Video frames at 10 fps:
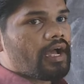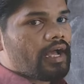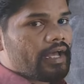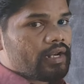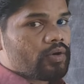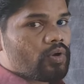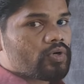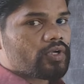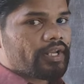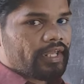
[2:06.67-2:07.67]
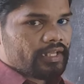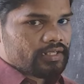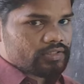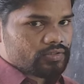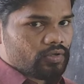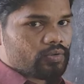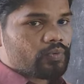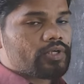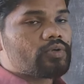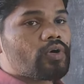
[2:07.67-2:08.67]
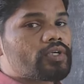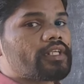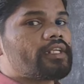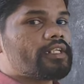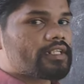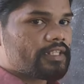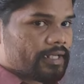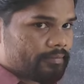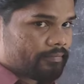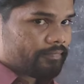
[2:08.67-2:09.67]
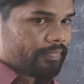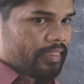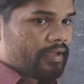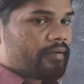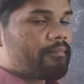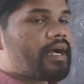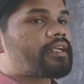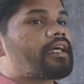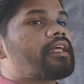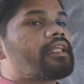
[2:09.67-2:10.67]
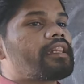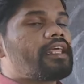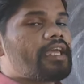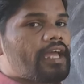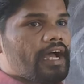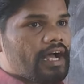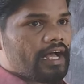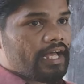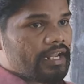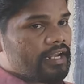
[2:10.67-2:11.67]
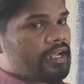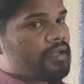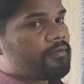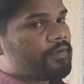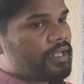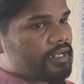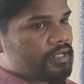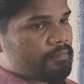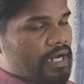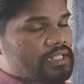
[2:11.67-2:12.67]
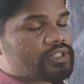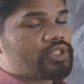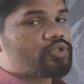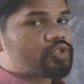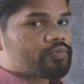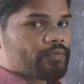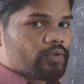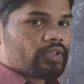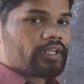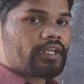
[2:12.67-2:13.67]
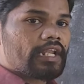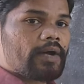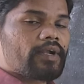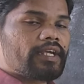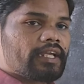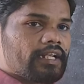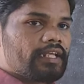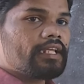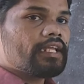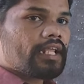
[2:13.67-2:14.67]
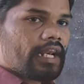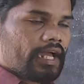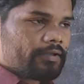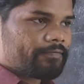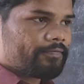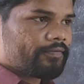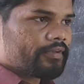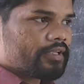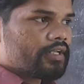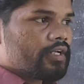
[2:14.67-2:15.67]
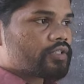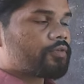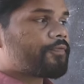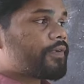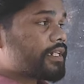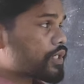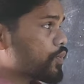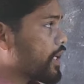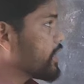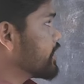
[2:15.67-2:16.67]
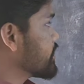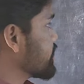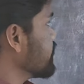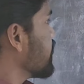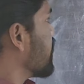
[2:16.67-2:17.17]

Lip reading: are not grains or we don't eat them, but they are very much useful in our daily life. So first one is